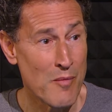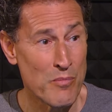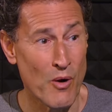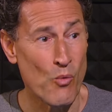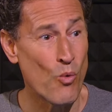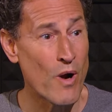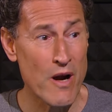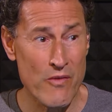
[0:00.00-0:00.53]
But
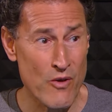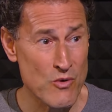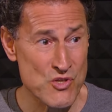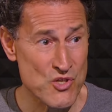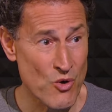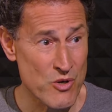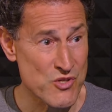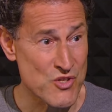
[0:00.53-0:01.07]
where those
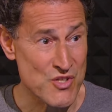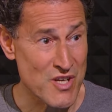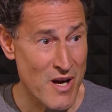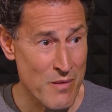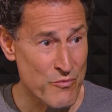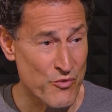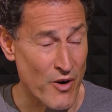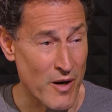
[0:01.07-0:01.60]
sources
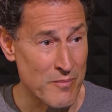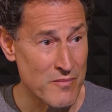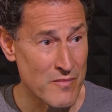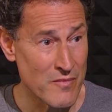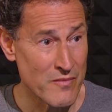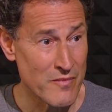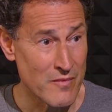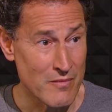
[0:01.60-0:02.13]
come from,
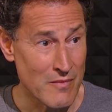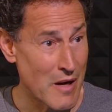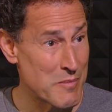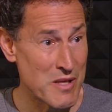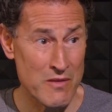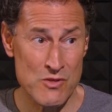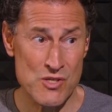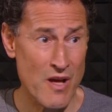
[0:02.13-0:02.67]
I
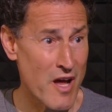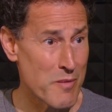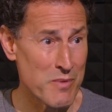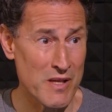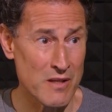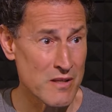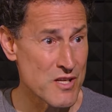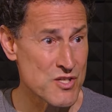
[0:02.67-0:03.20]
mean, there's got to
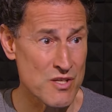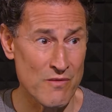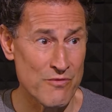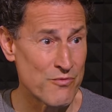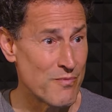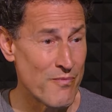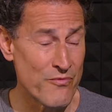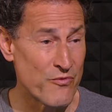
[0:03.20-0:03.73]
be a list
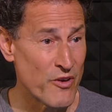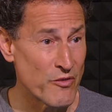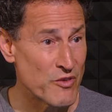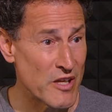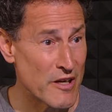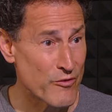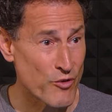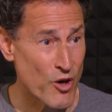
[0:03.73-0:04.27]
of
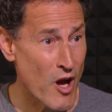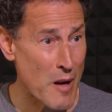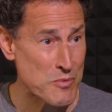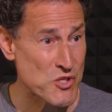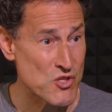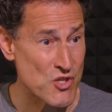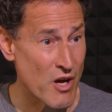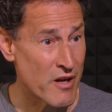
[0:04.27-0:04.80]
fifty different
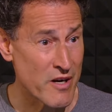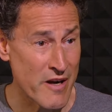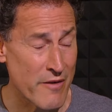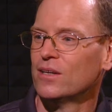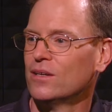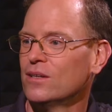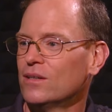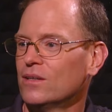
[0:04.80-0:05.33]
options on it,
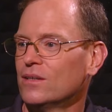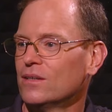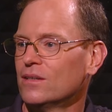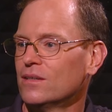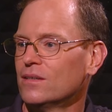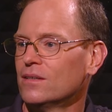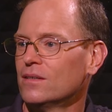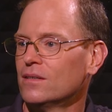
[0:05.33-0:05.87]
everything from a
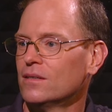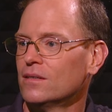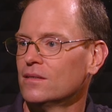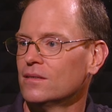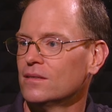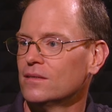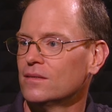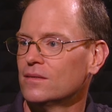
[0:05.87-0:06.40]

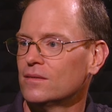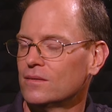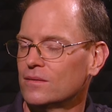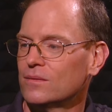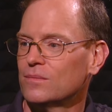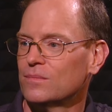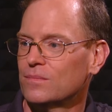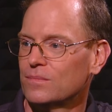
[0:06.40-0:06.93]
municipal sales
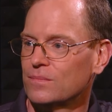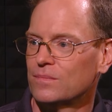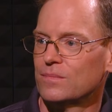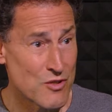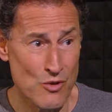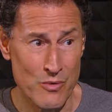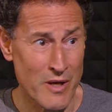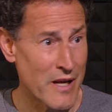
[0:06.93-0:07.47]
tax
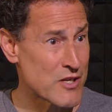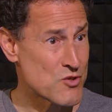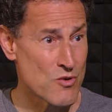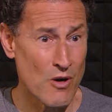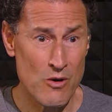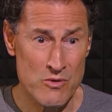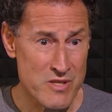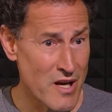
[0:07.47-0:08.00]
to an
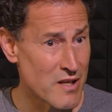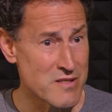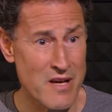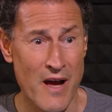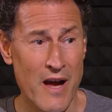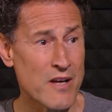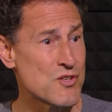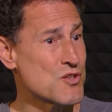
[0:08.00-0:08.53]
extra hotel
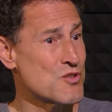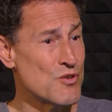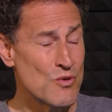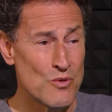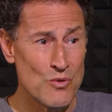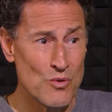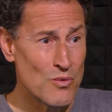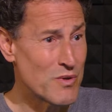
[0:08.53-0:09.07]
tax
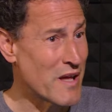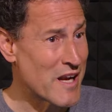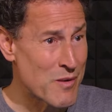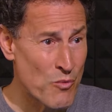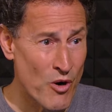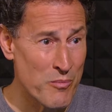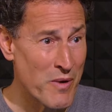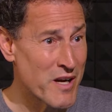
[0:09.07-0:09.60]
to getting
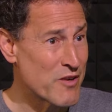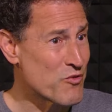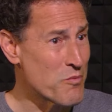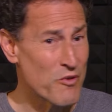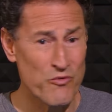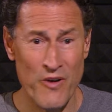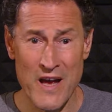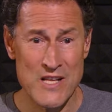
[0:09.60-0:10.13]
more money from
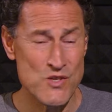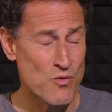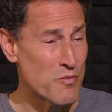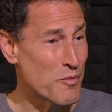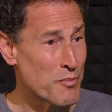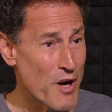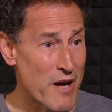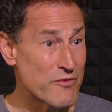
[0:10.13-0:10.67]
the feds, from
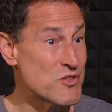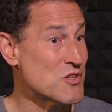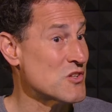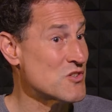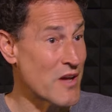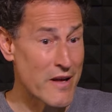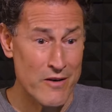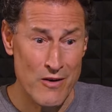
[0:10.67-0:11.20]
the
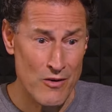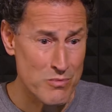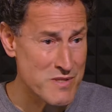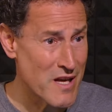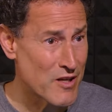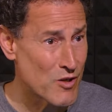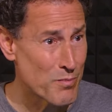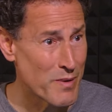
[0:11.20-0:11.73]
provinces. I don't know.
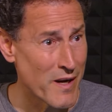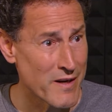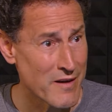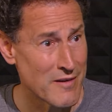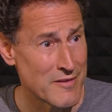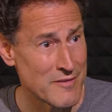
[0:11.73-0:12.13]
Take your pick.